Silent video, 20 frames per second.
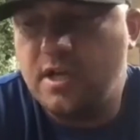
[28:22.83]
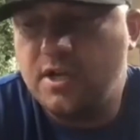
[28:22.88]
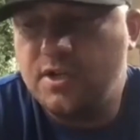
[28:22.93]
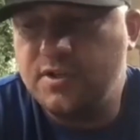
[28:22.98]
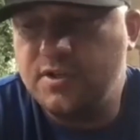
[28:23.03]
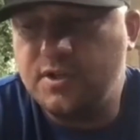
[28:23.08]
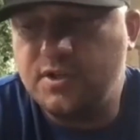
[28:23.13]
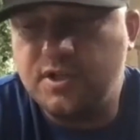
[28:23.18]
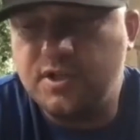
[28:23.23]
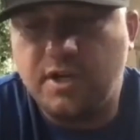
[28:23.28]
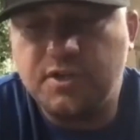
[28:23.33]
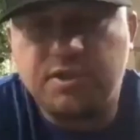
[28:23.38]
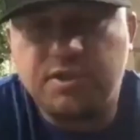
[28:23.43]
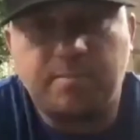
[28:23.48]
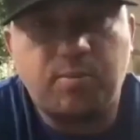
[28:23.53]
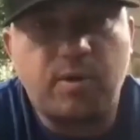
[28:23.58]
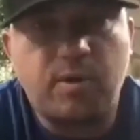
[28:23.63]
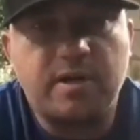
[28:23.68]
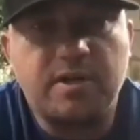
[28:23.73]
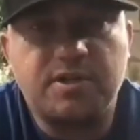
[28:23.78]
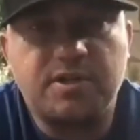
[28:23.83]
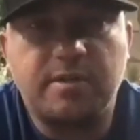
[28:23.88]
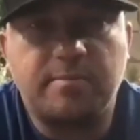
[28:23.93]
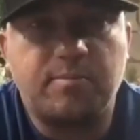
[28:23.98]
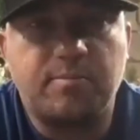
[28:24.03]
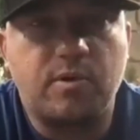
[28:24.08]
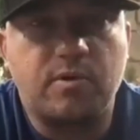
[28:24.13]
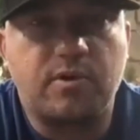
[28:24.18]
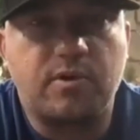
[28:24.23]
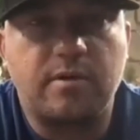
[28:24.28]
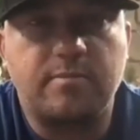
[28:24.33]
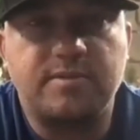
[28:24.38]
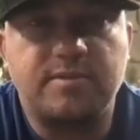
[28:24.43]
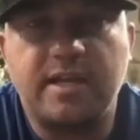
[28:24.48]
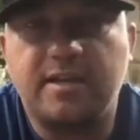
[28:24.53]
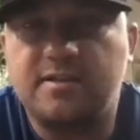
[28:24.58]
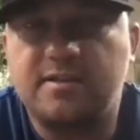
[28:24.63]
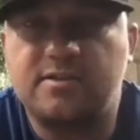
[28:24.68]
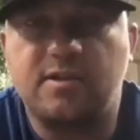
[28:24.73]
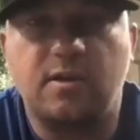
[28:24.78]
the judge apprenticeship program
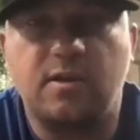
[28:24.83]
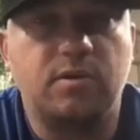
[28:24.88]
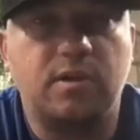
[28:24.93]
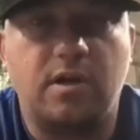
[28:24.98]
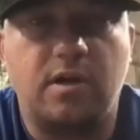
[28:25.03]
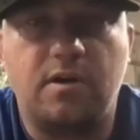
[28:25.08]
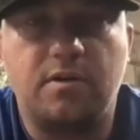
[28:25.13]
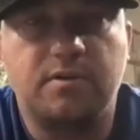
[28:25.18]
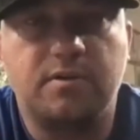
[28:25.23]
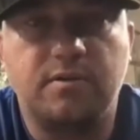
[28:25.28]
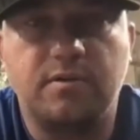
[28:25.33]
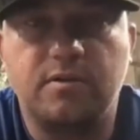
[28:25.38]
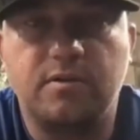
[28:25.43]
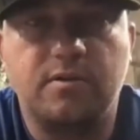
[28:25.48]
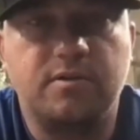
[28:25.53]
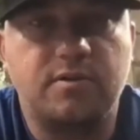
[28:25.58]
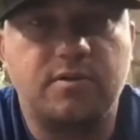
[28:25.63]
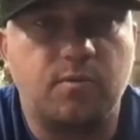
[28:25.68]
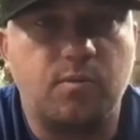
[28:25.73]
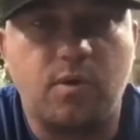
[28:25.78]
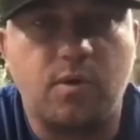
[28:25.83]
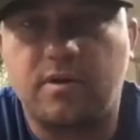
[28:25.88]
takes so long to work